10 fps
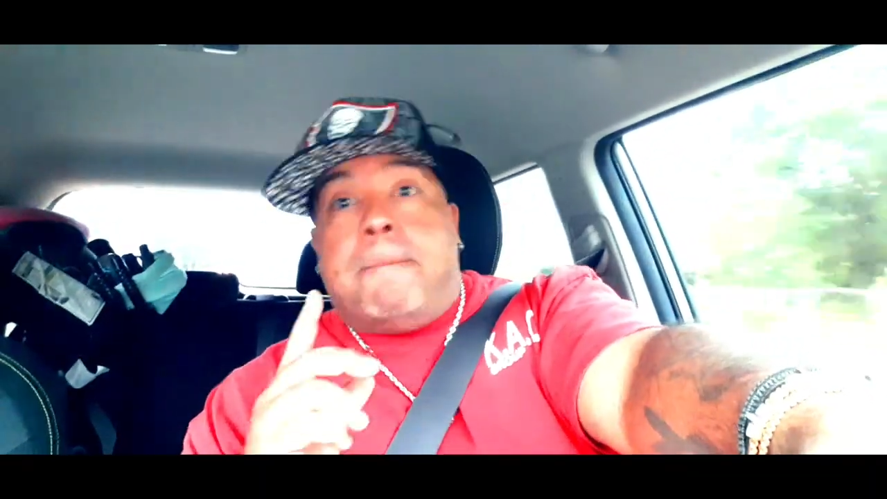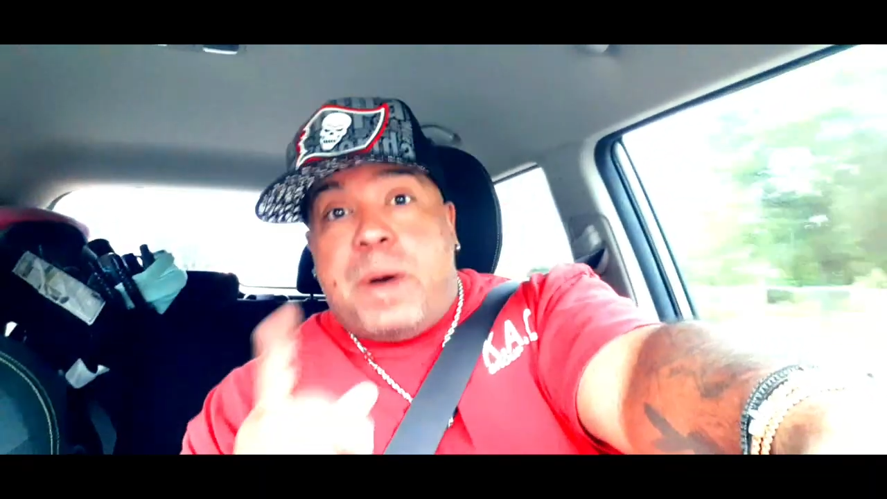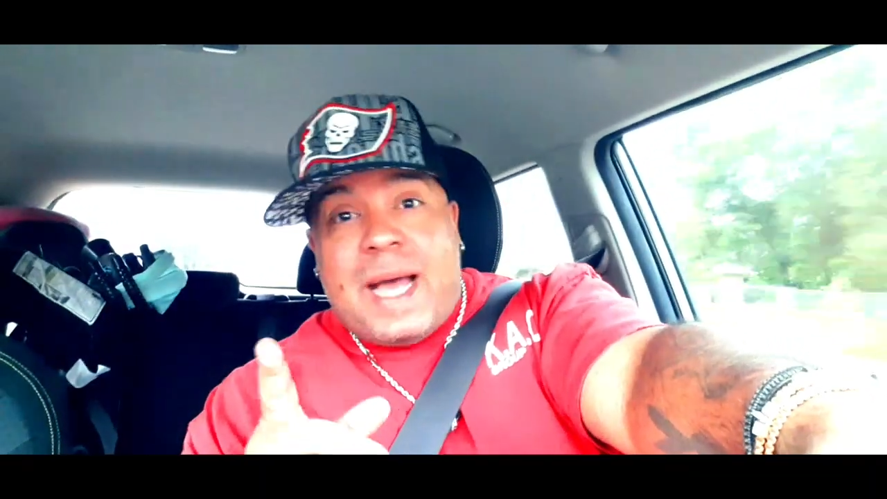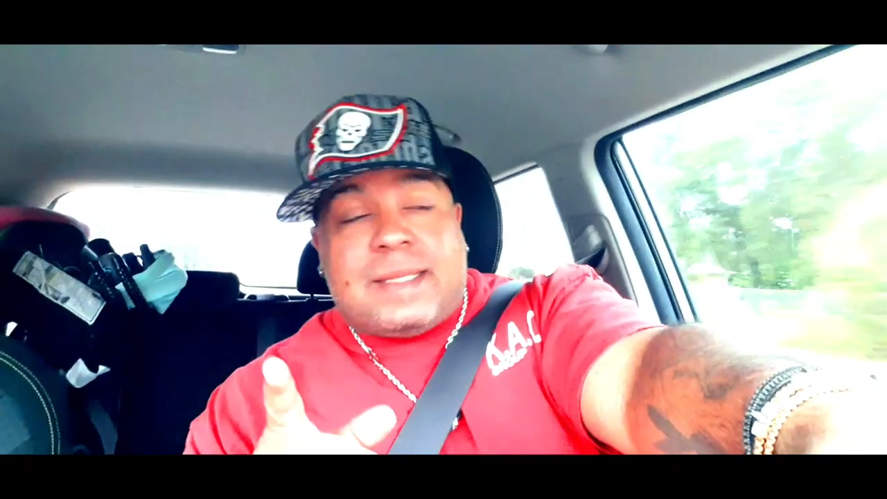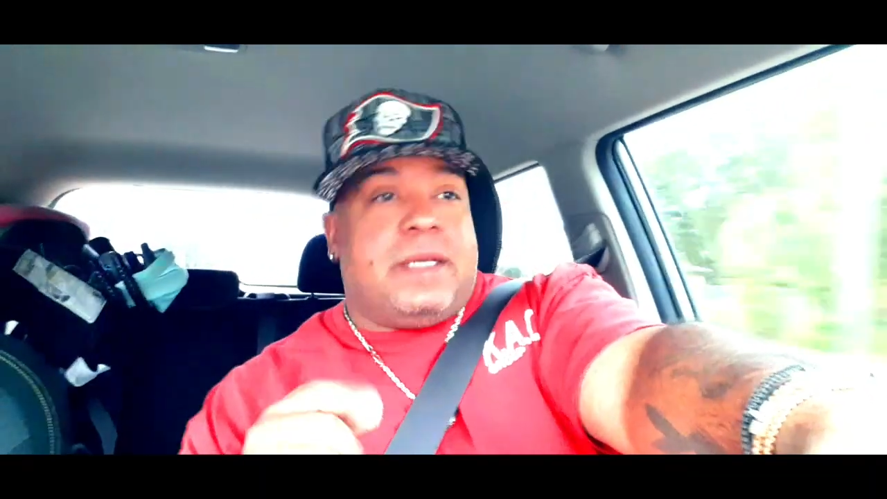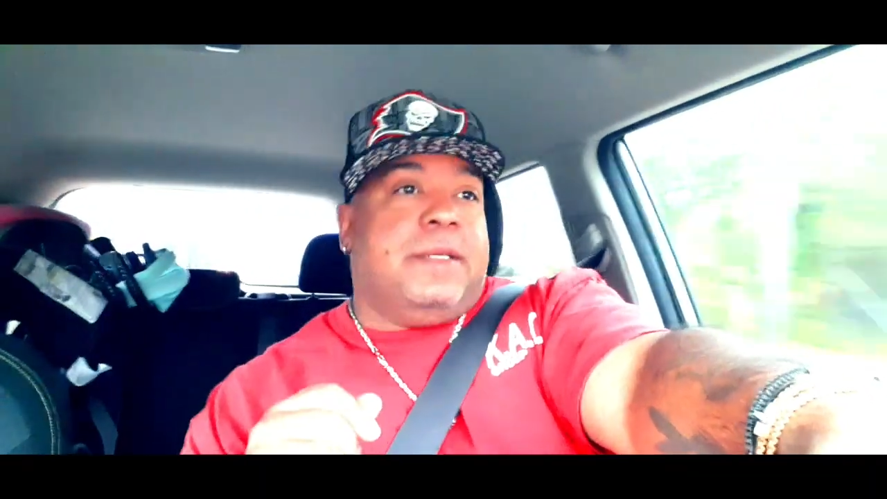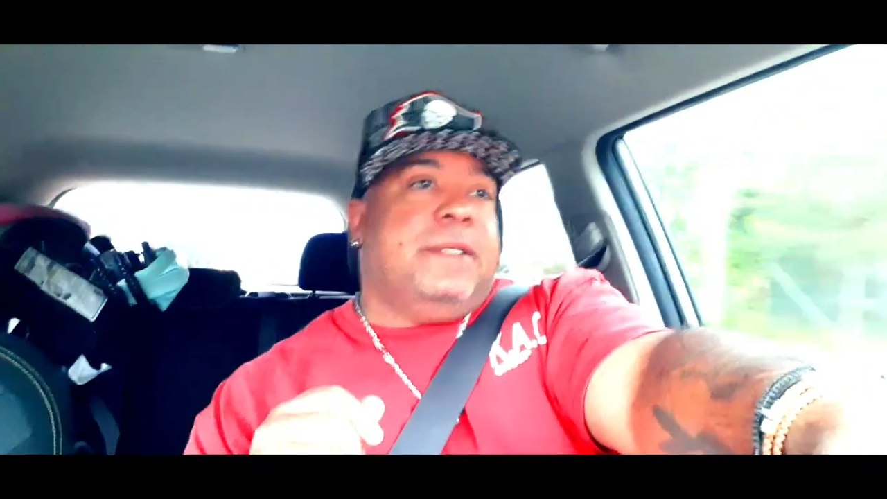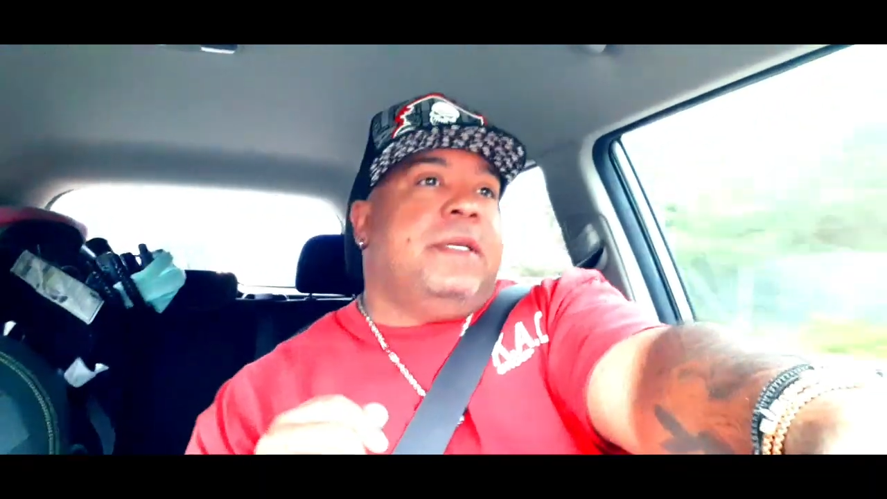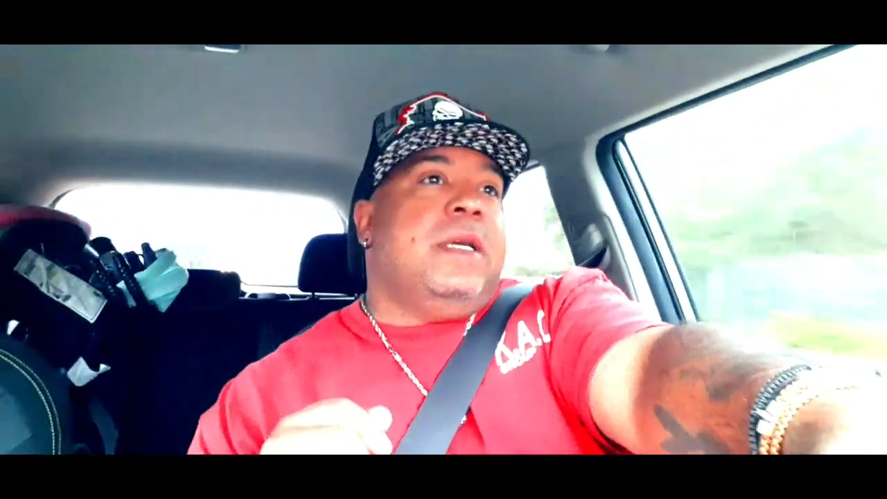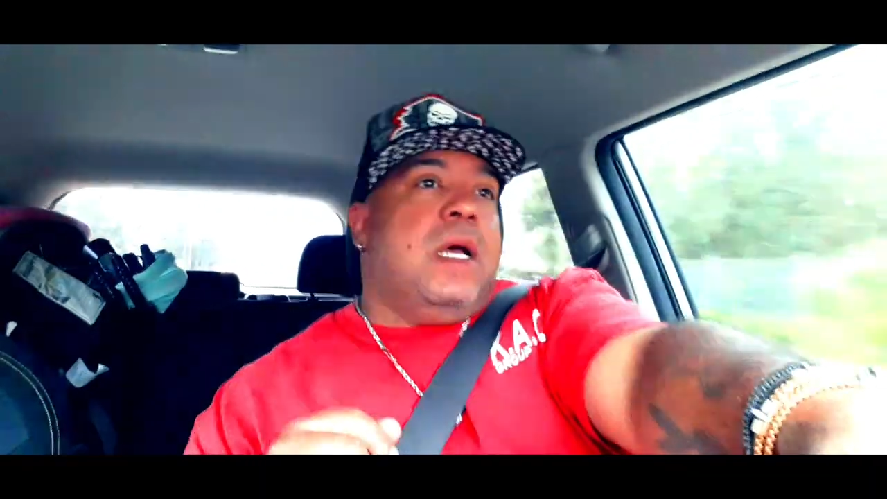But
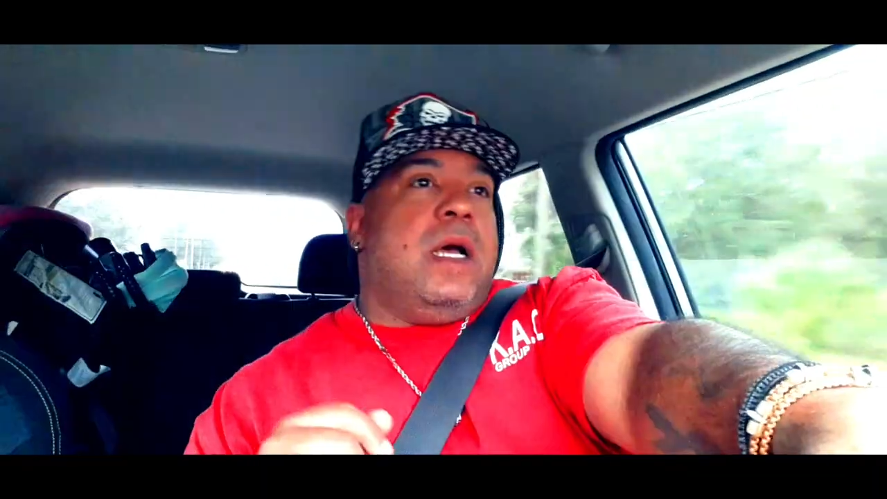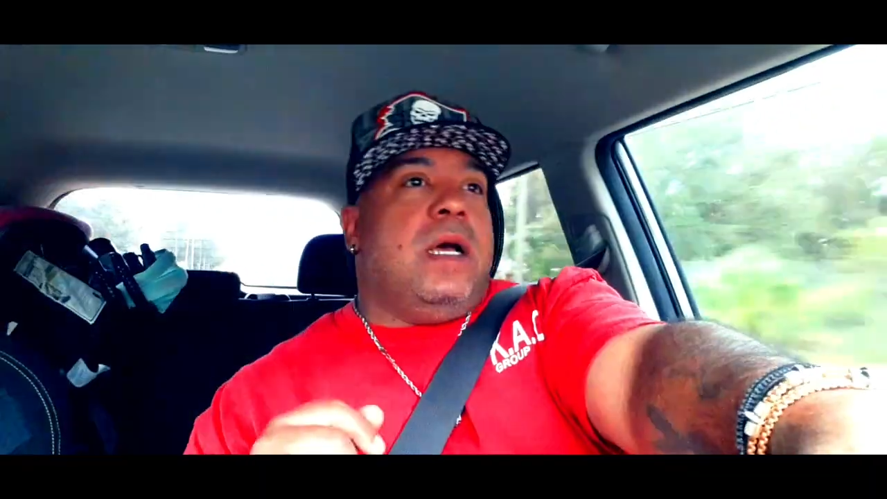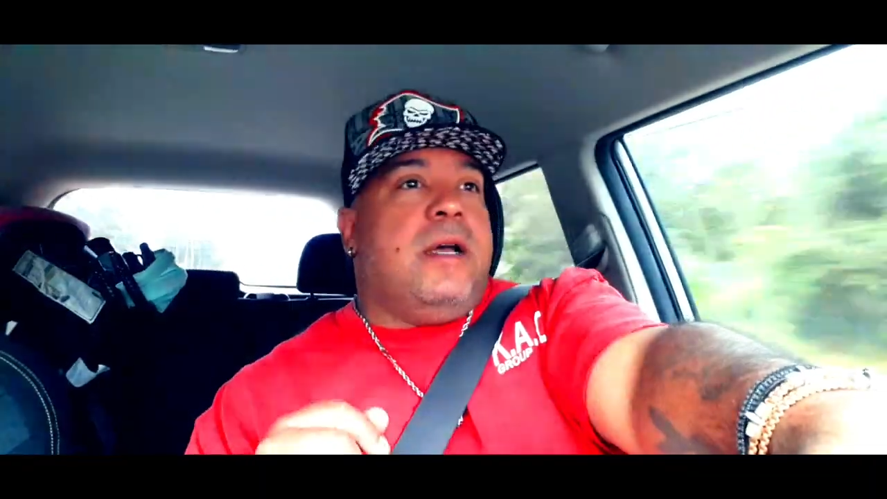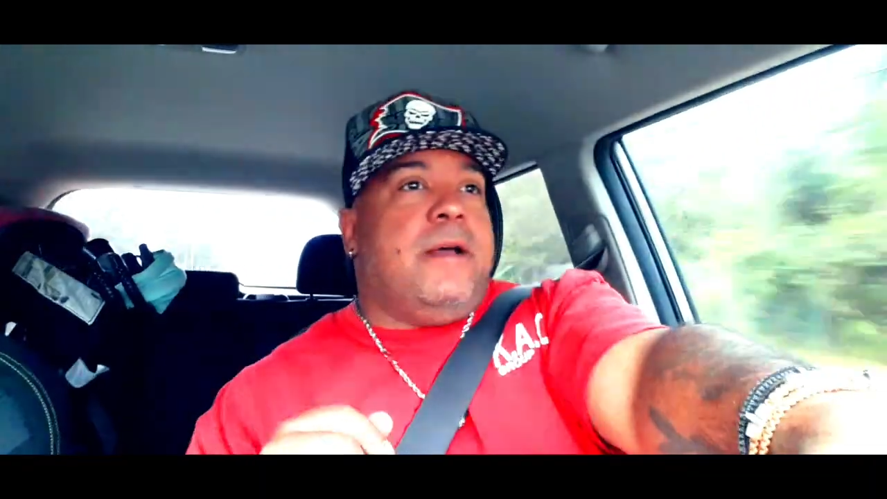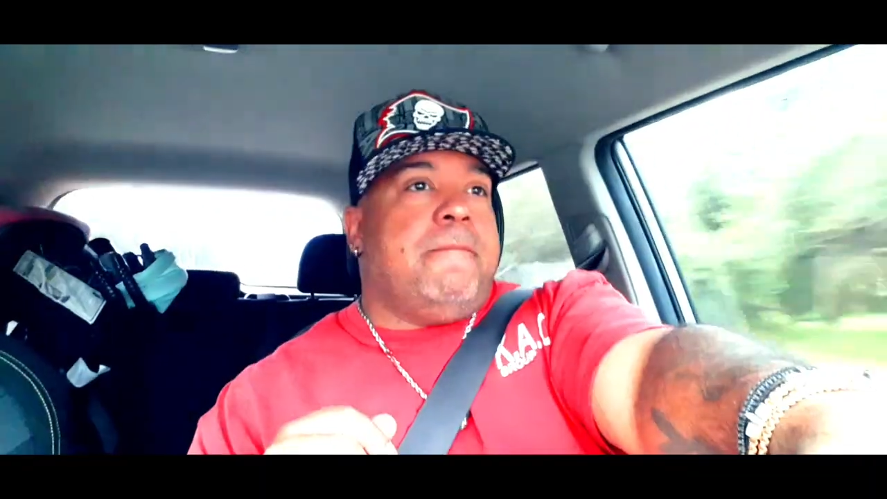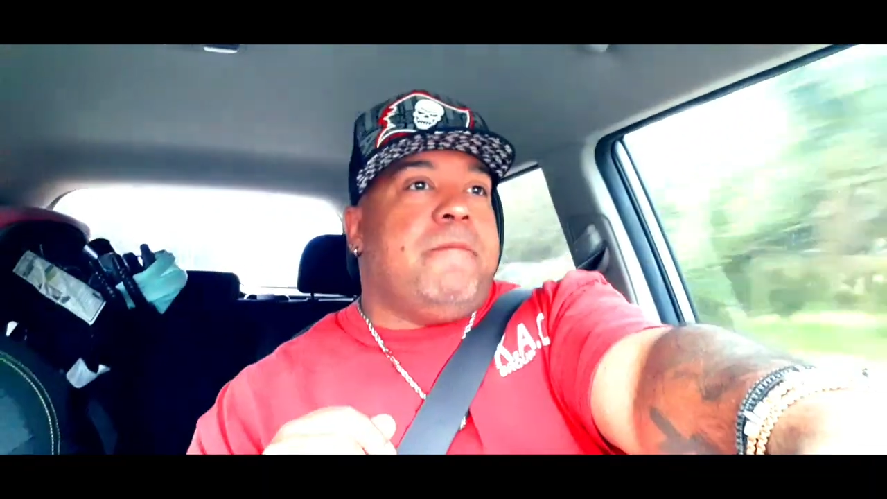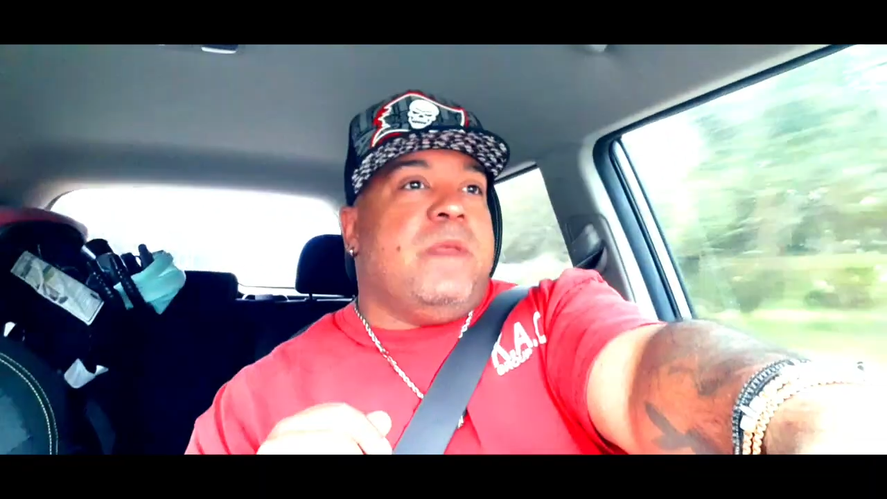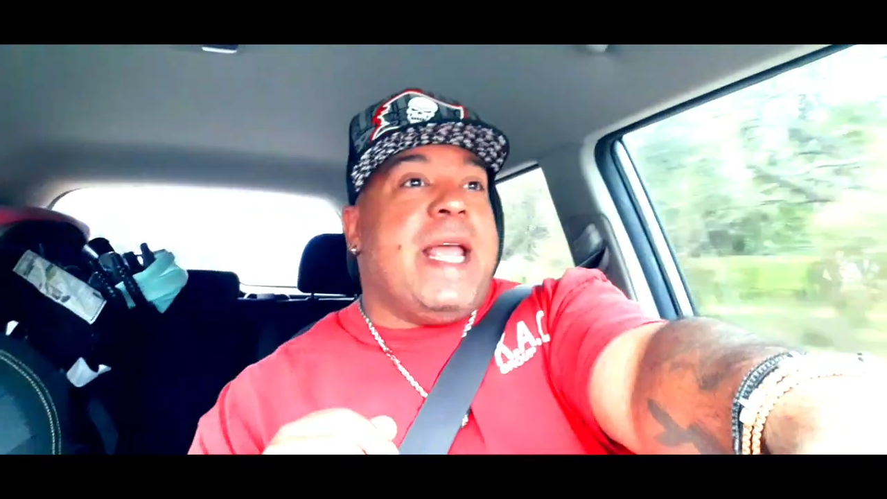um,